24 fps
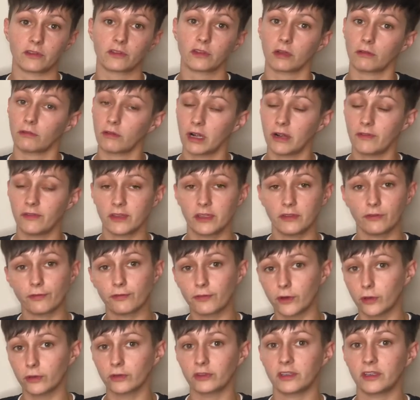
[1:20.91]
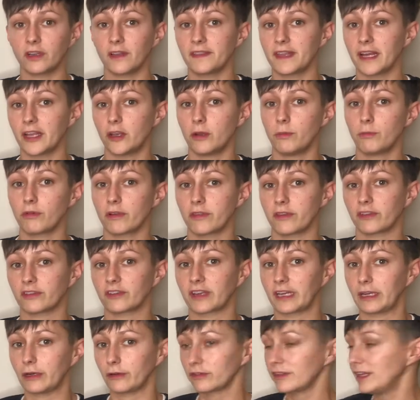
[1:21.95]
So rather than focusing on that number on the
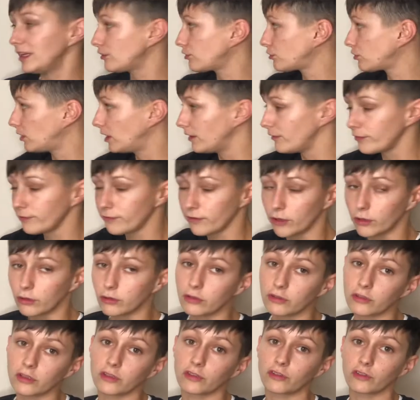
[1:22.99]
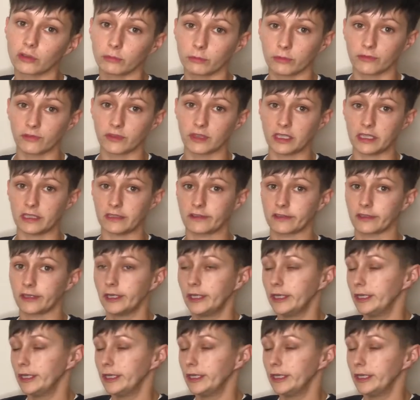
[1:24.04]
scales, let's try and focus on some of these.